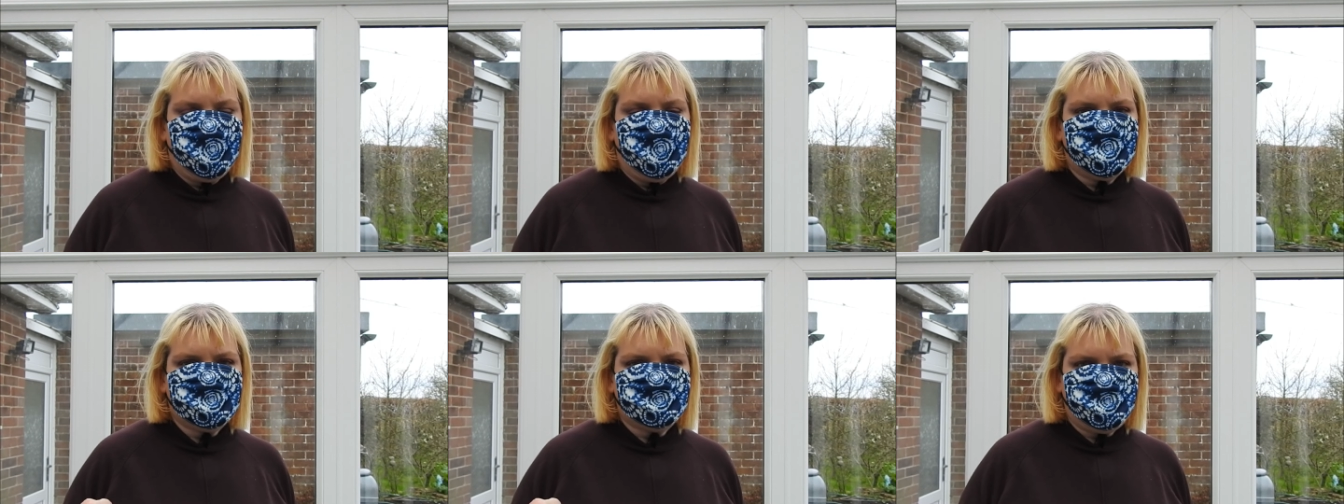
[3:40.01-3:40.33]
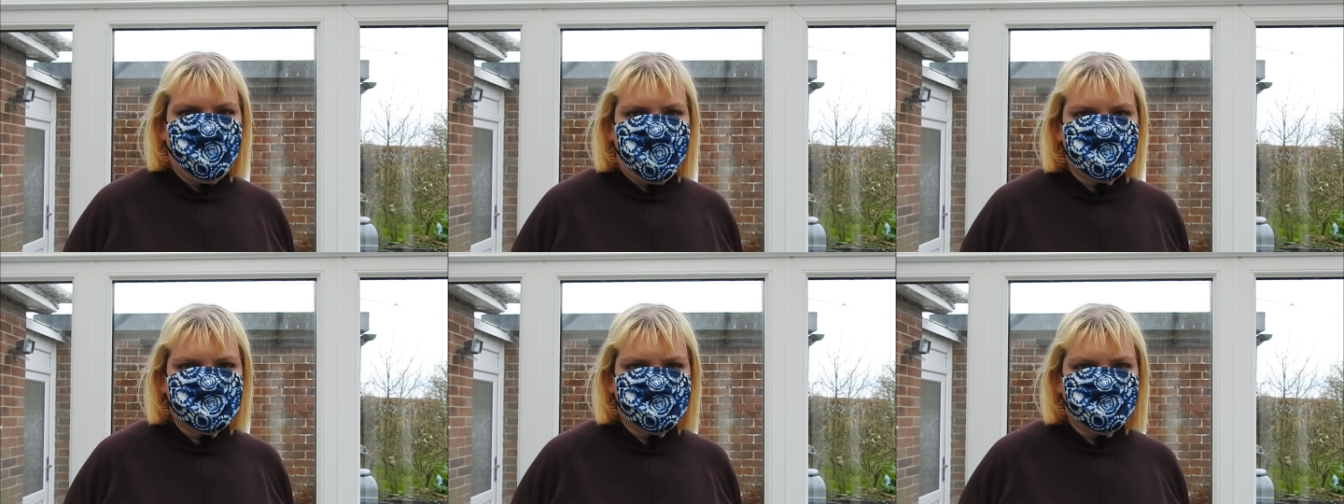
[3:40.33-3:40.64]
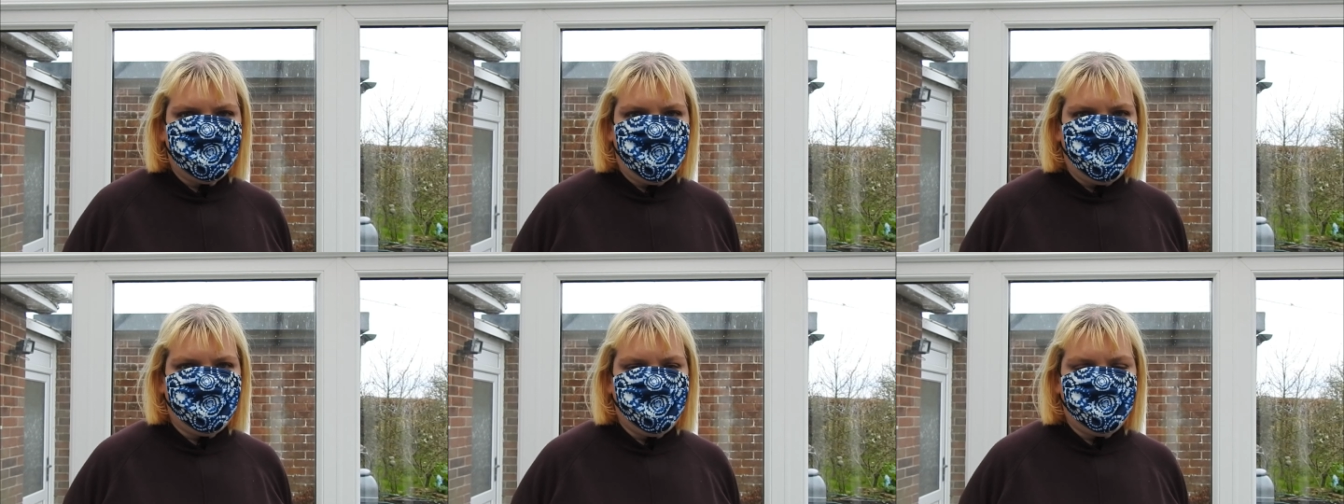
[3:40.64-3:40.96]
It's
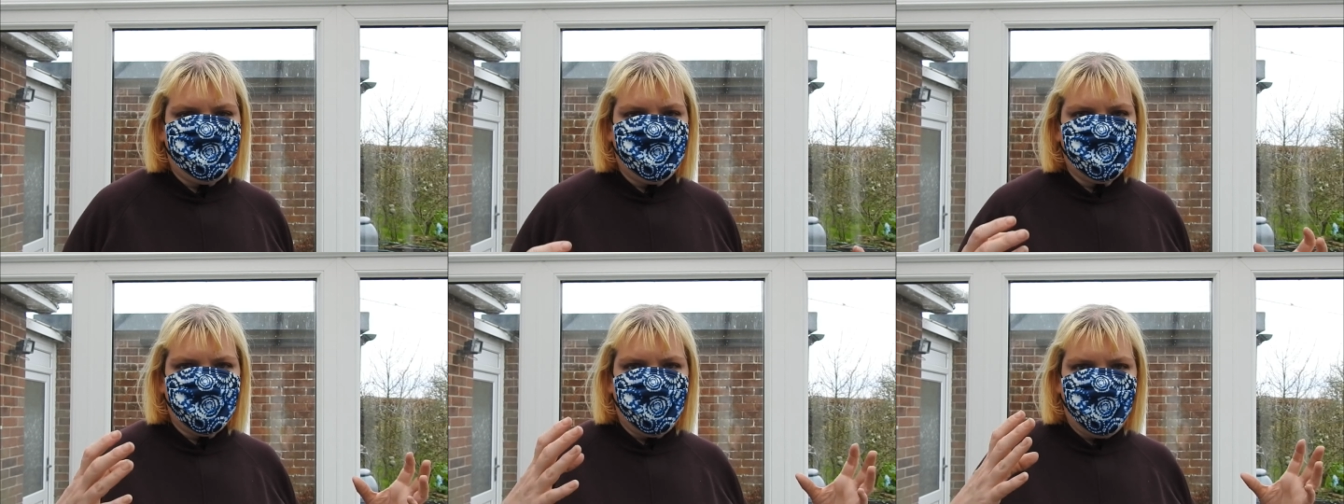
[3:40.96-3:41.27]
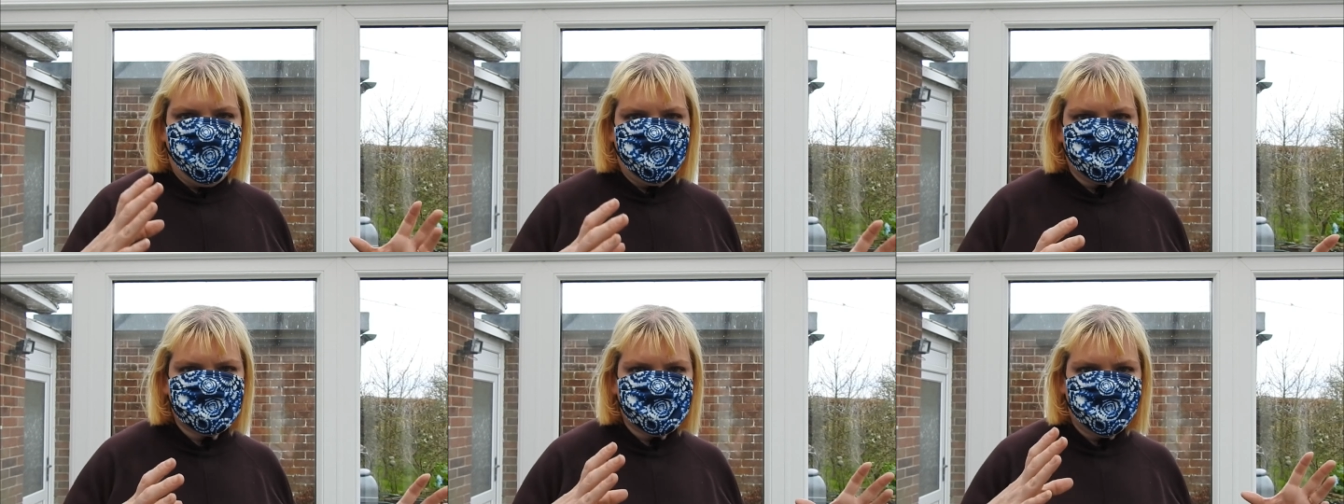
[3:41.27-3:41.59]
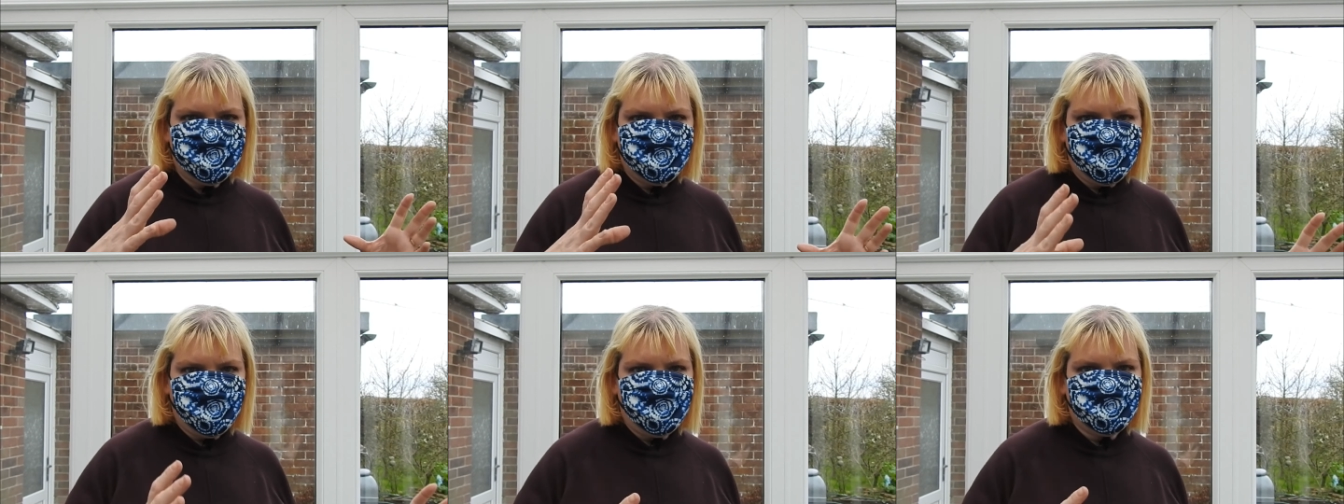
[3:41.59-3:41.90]
better off, if you can't
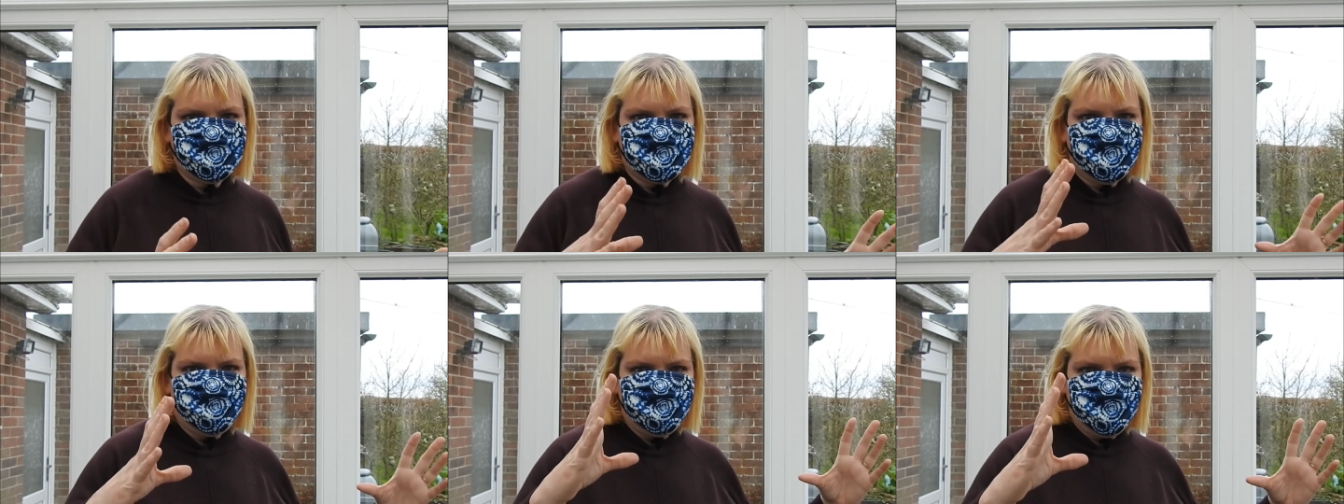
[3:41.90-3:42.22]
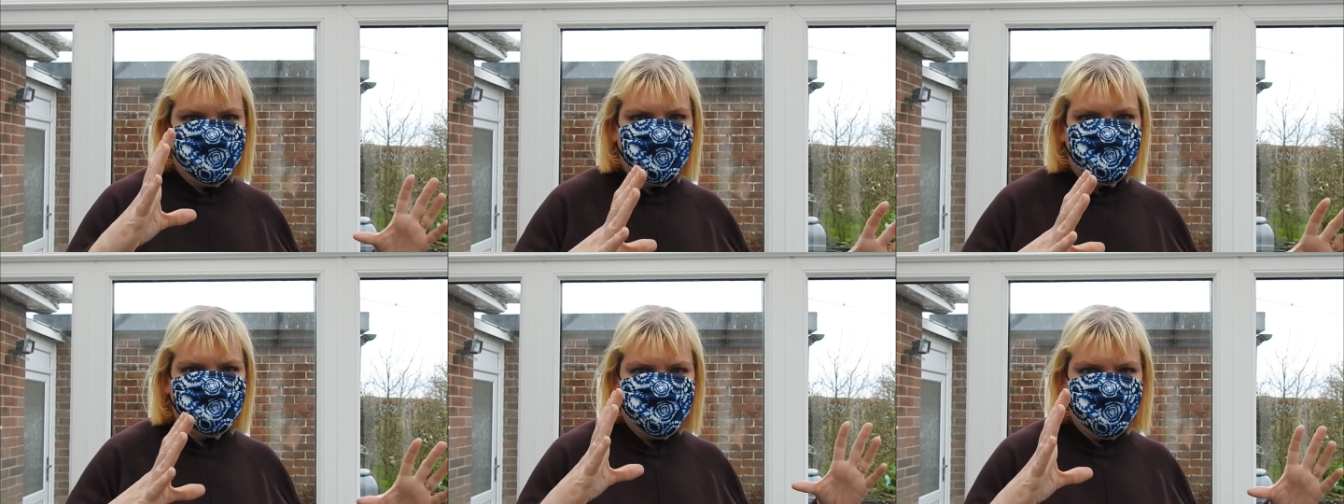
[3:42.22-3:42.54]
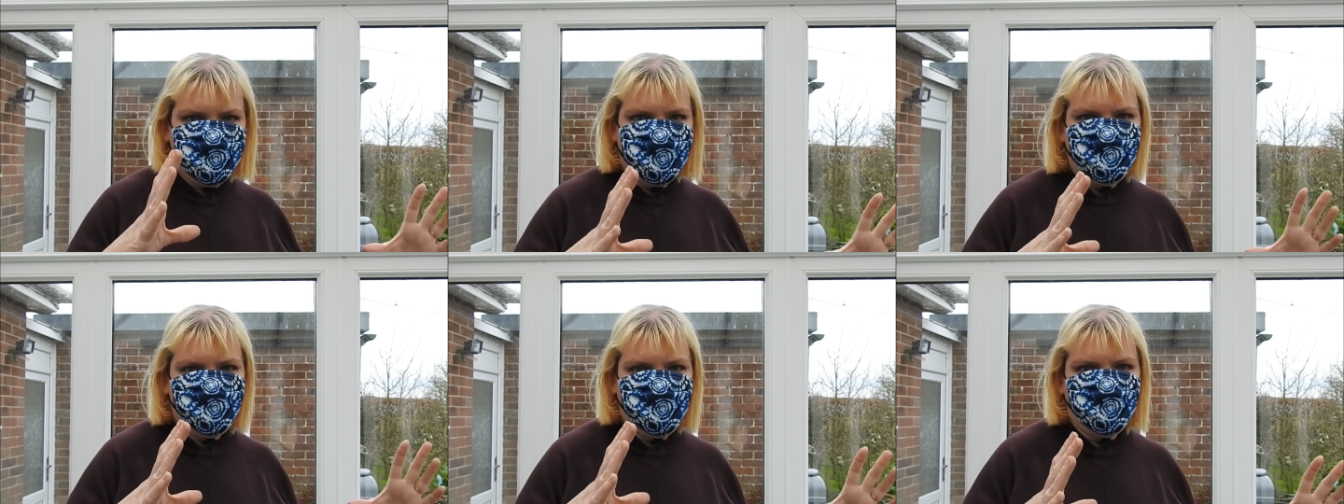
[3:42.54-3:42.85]
afford the
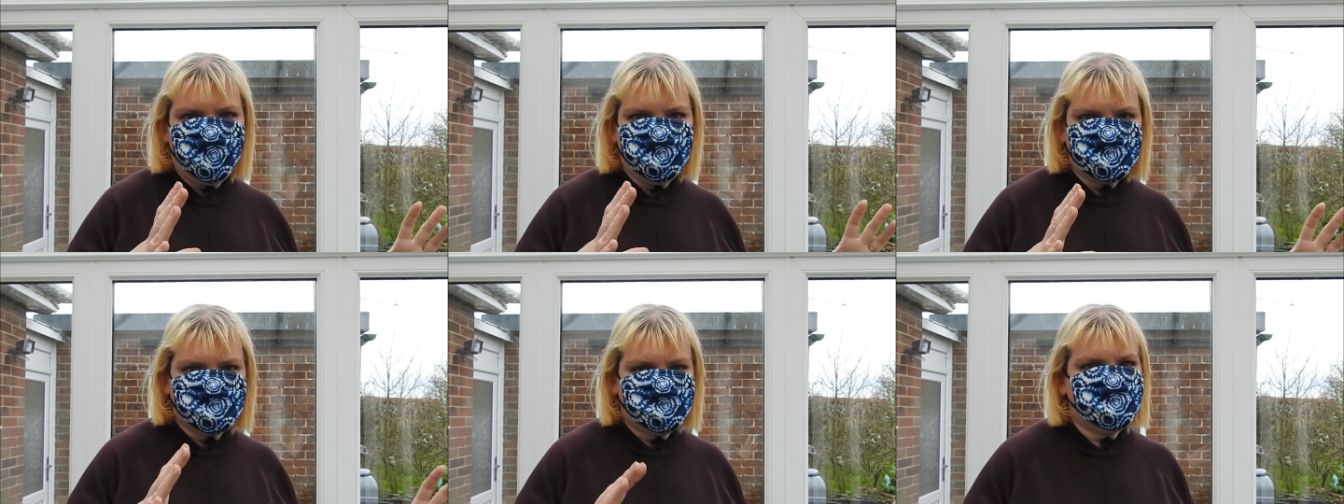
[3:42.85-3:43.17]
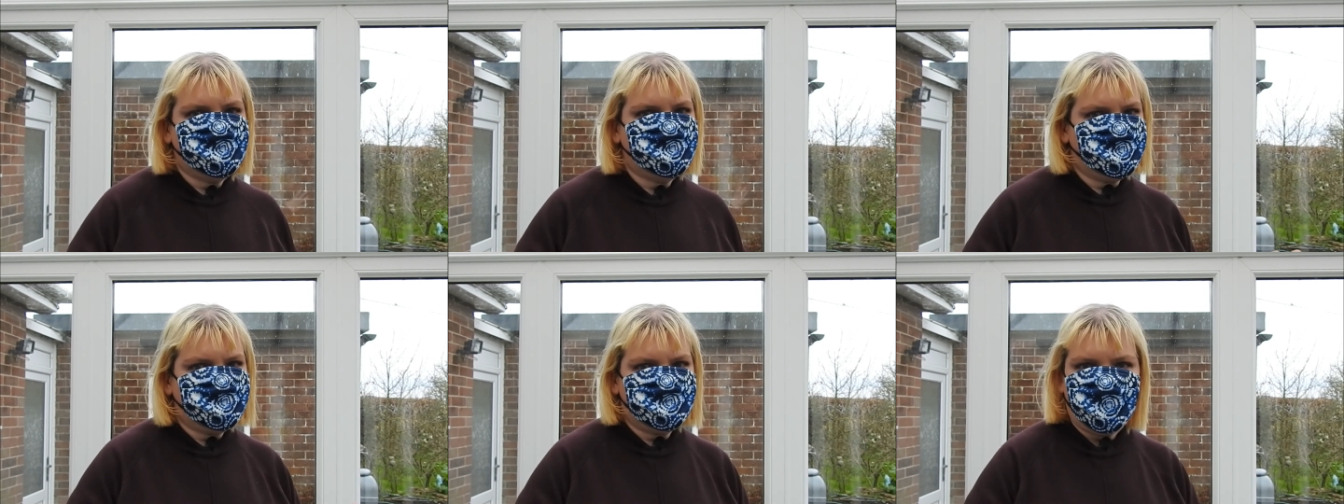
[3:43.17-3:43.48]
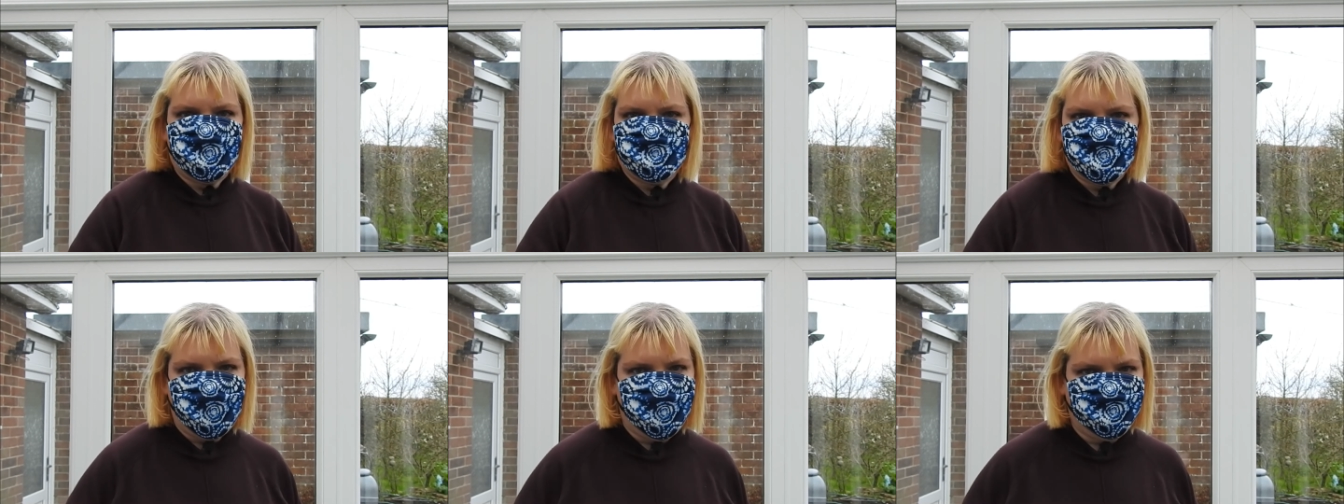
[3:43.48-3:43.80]
big wheels, just
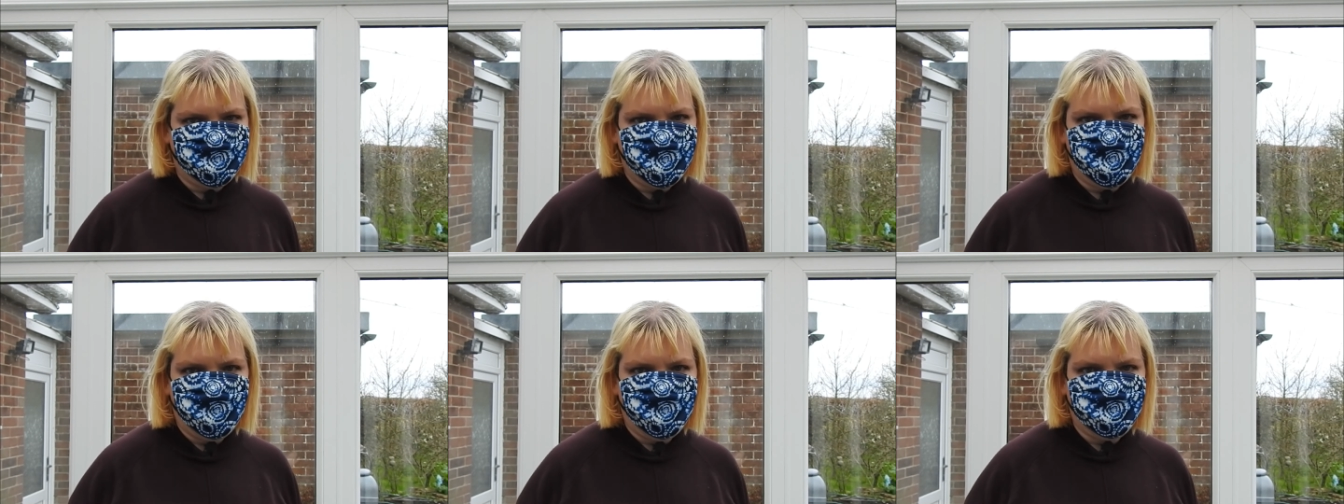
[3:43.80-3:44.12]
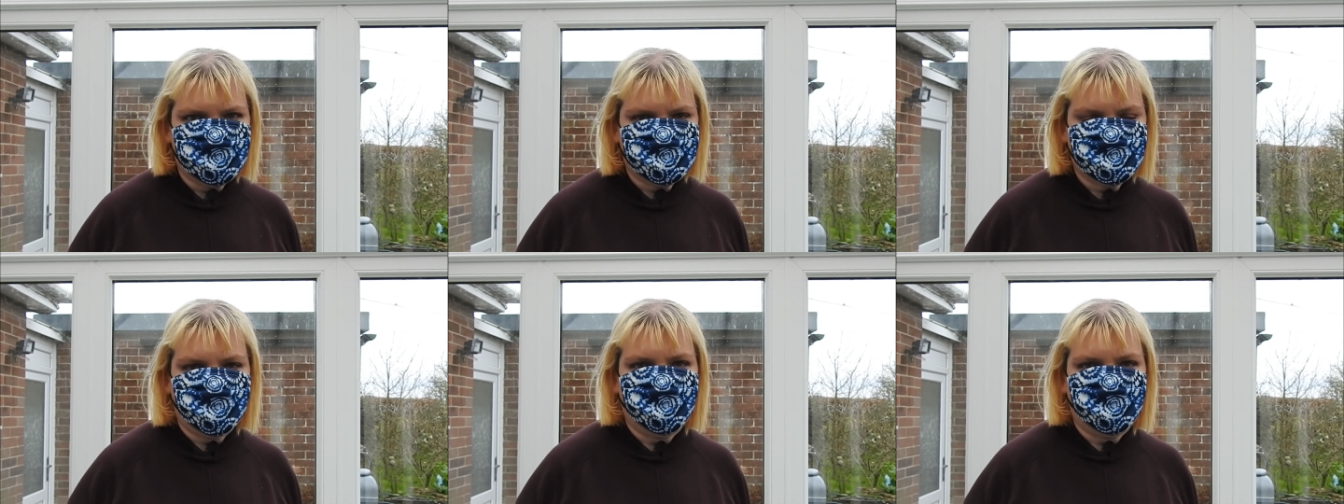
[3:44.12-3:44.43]
don't have a wheel at